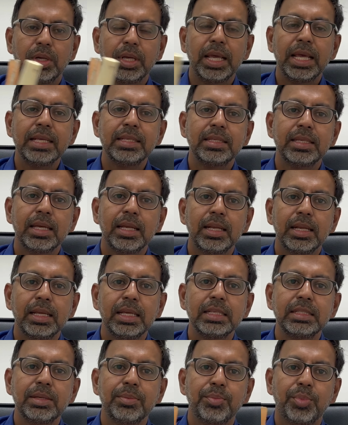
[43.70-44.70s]
ACL
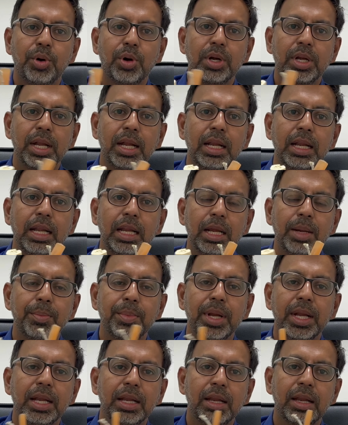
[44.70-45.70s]
is important
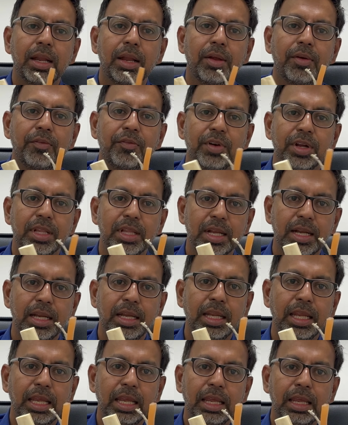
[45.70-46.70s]
ligament for the
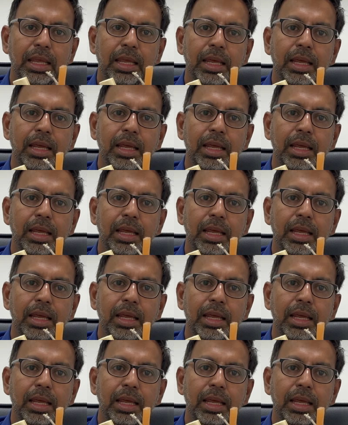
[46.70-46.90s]
knee